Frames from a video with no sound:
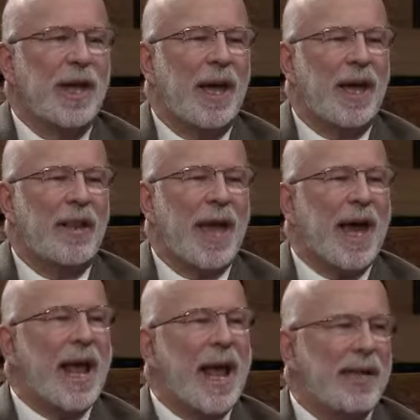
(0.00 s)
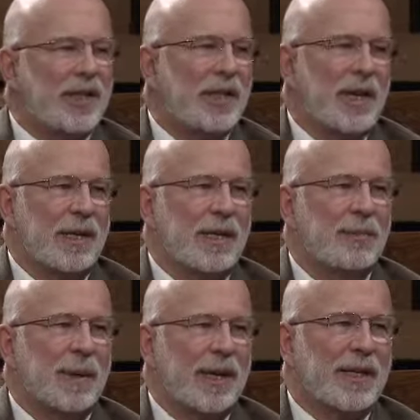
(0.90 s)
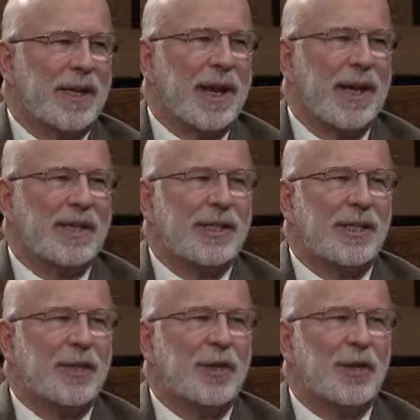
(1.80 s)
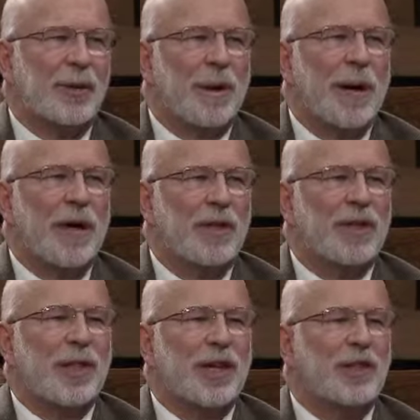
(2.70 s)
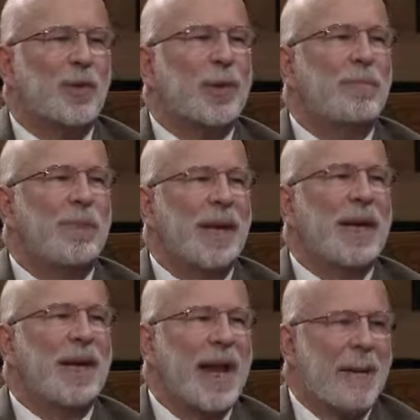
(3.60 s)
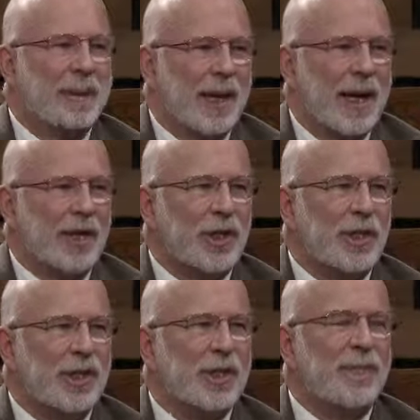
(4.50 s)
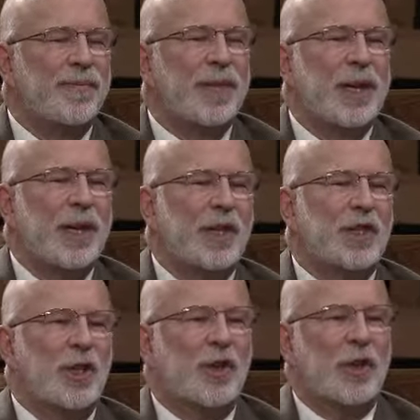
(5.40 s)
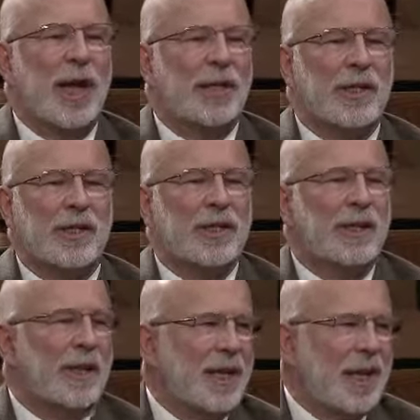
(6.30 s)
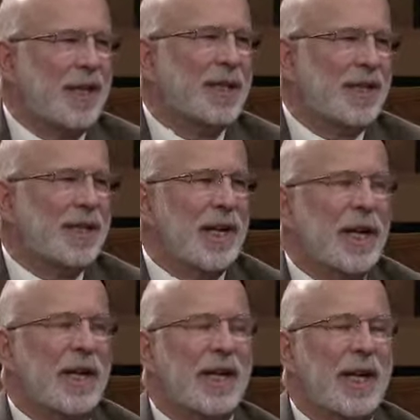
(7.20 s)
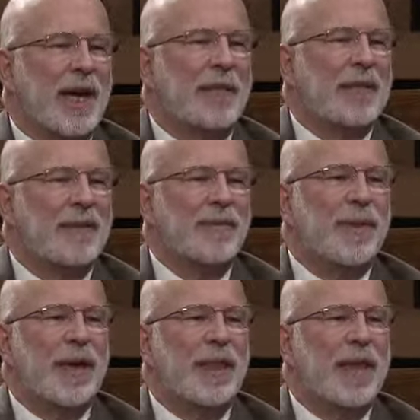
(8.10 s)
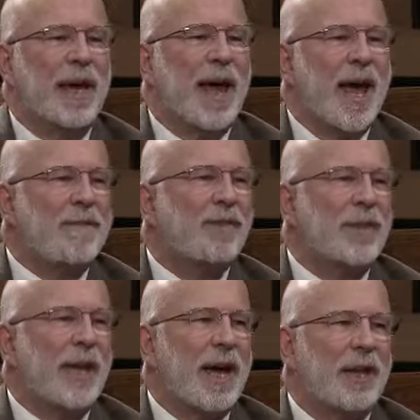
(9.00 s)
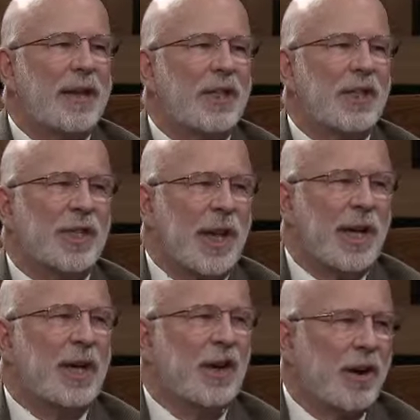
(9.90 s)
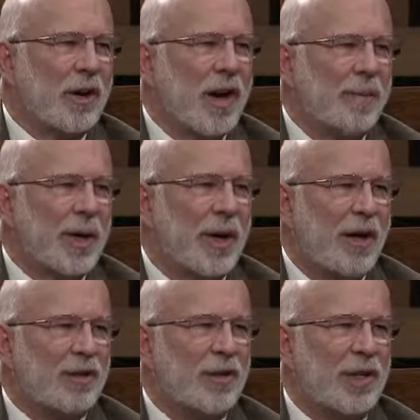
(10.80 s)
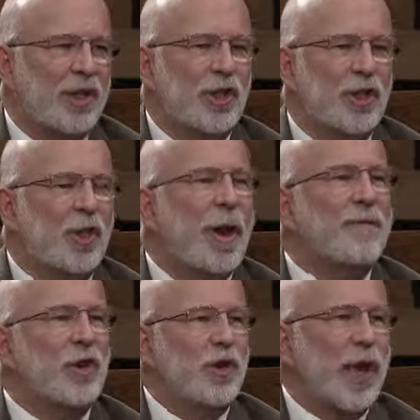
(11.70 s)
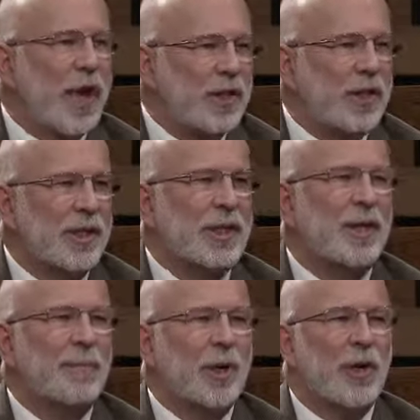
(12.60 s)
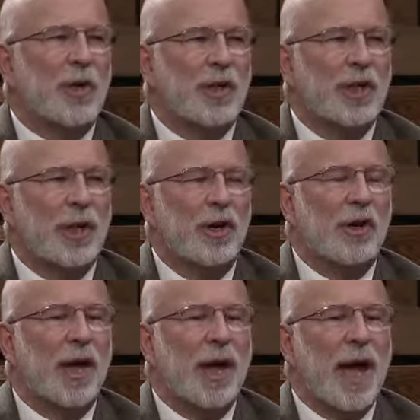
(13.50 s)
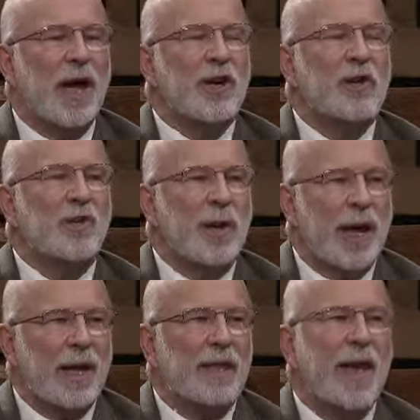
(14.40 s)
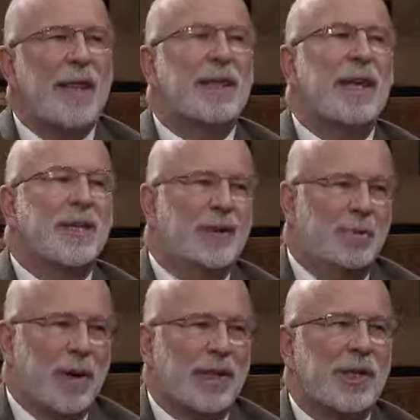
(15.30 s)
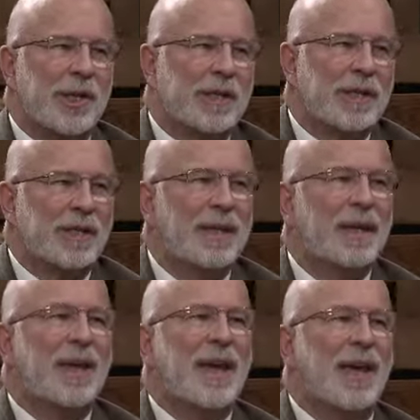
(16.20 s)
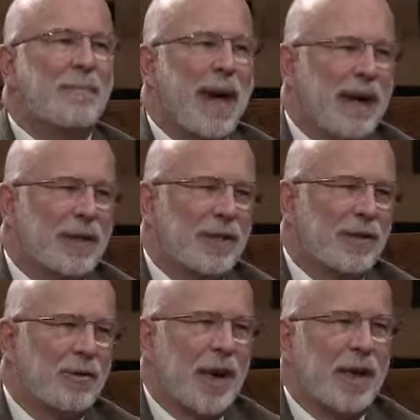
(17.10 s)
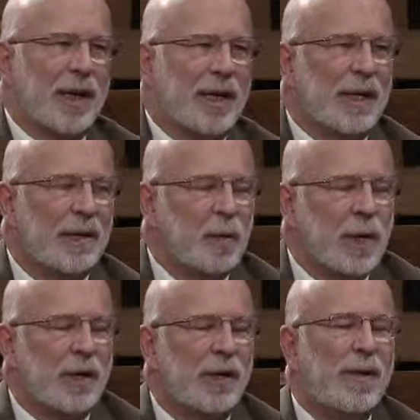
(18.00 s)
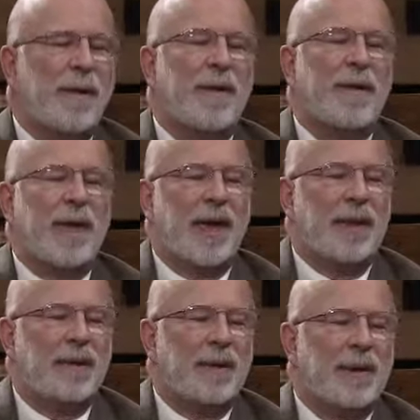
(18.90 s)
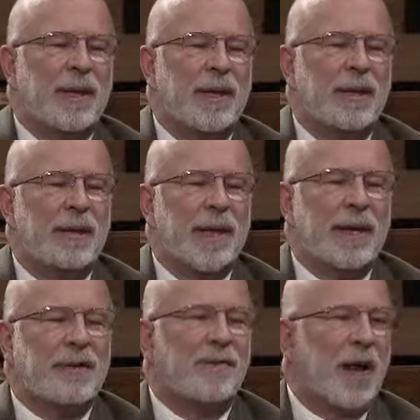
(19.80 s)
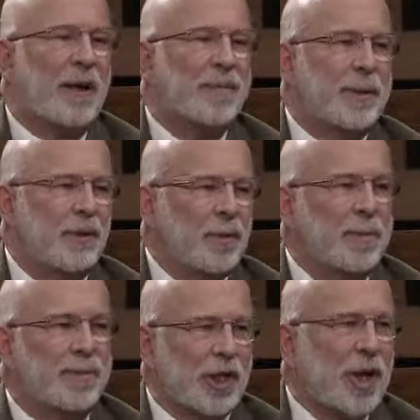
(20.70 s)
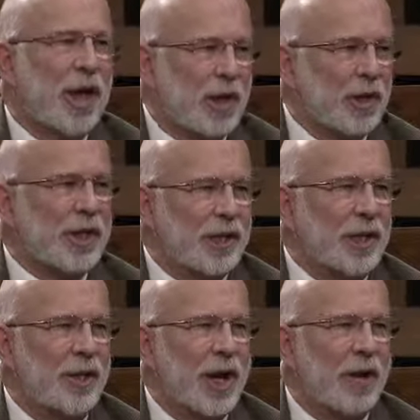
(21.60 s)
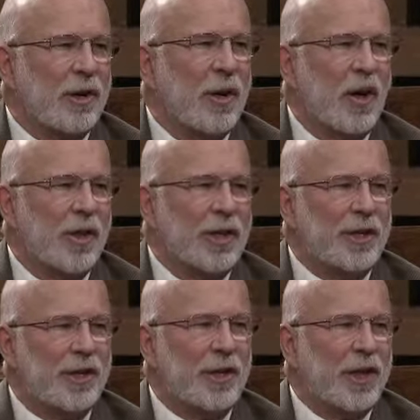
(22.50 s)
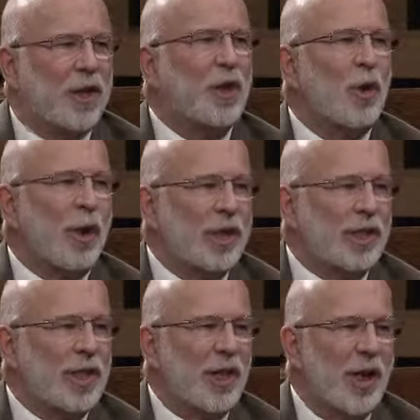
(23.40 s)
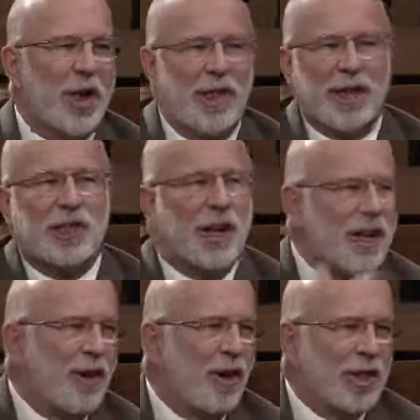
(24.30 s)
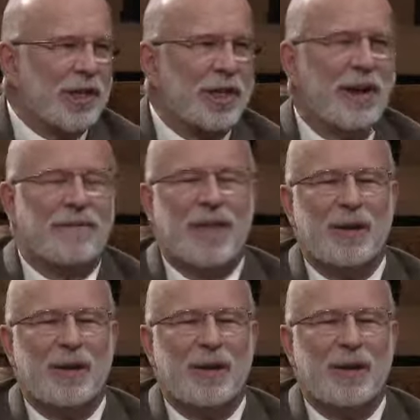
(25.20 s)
And that adds things because it has to do, among other things, with beginning applications. So that's the Hadith, it's kind of collected. And then after that, just like in our common law tradition, you have new cases that emerge. And okay, how do you relate that then to precedent and back to the Quranic uh, will? And the, that developed a group of scholars, as they're now called. These are the authorities in the law. They study all this stuff.